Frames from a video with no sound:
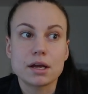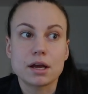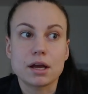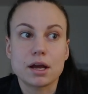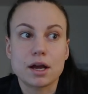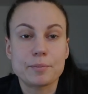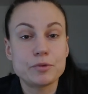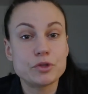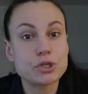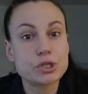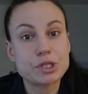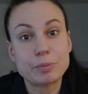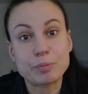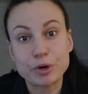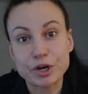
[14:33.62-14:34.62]
I'm
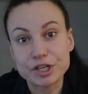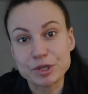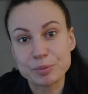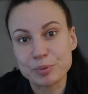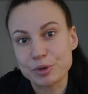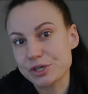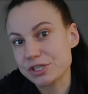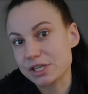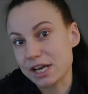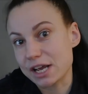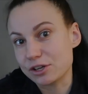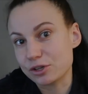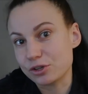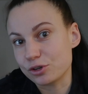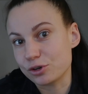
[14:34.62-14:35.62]
not a party person.
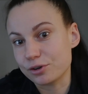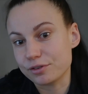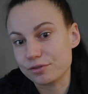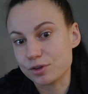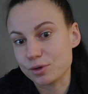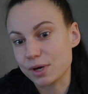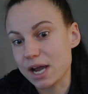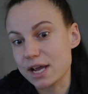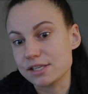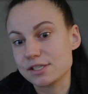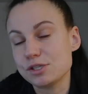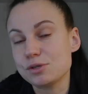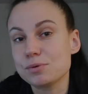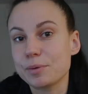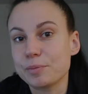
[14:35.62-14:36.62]
I don't know if you guys
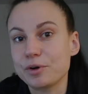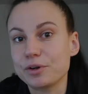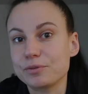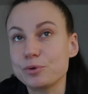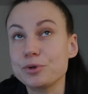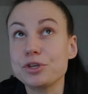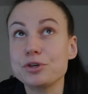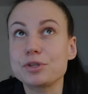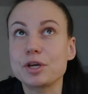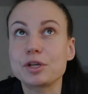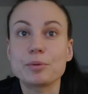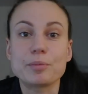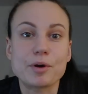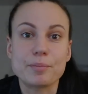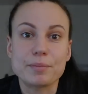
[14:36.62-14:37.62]
knew that
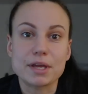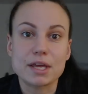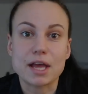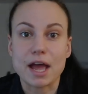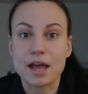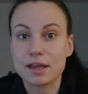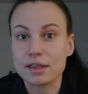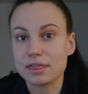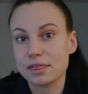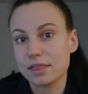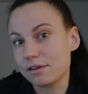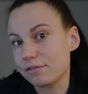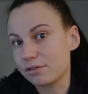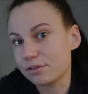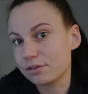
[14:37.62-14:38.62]
about me. I
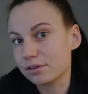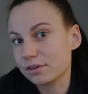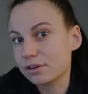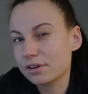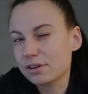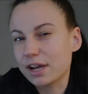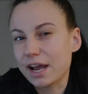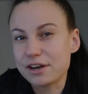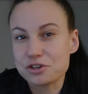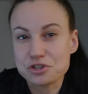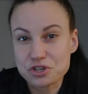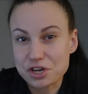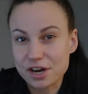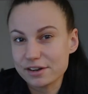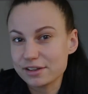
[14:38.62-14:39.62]
never kind of
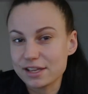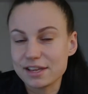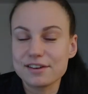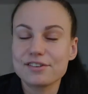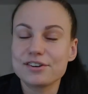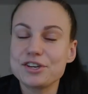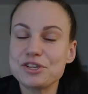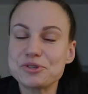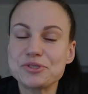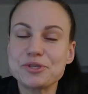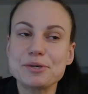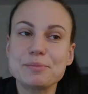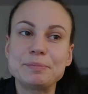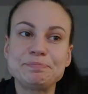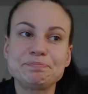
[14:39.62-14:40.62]
shared here on
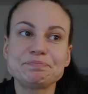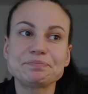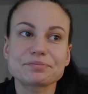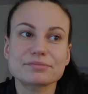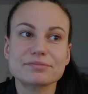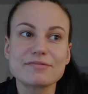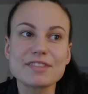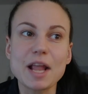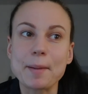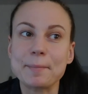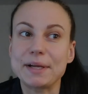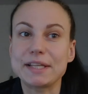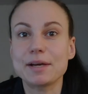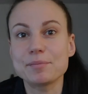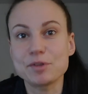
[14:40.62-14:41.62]
YouTube,
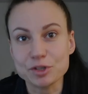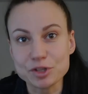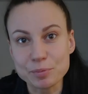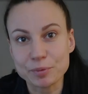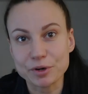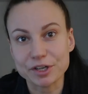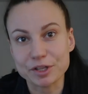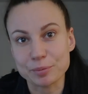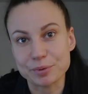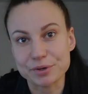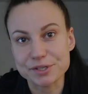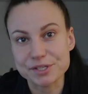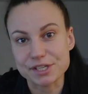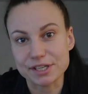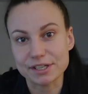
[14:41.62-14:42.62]
but I'm not a party
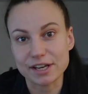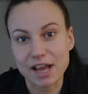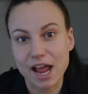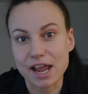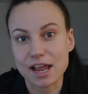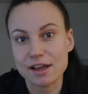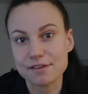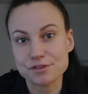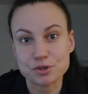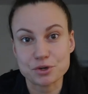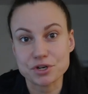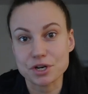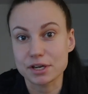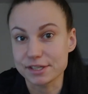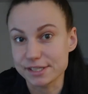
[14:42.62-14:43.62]
person. I have
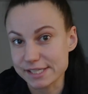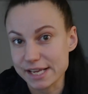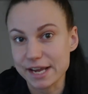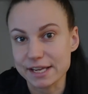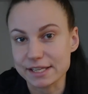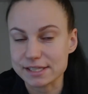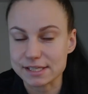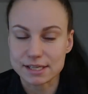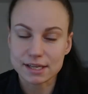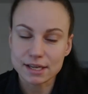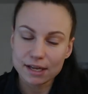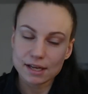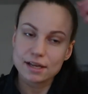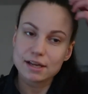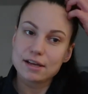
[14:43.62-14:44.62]
social anxiety
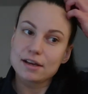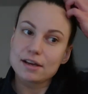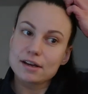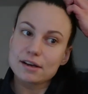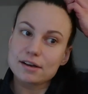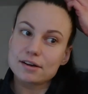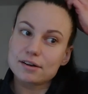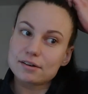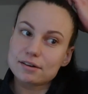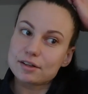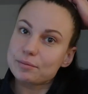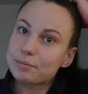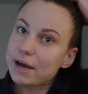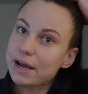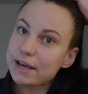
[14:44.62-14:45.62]

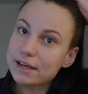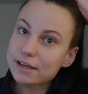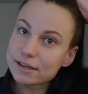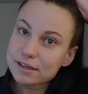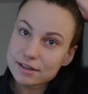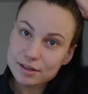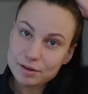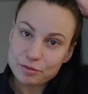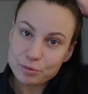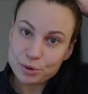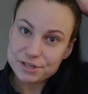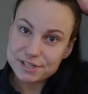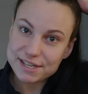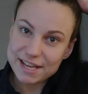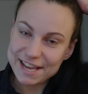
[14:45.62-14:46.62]
on my
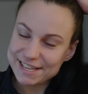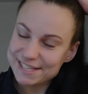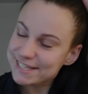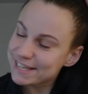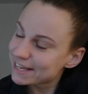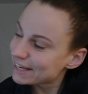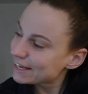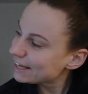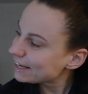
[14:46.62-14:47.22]
worst days.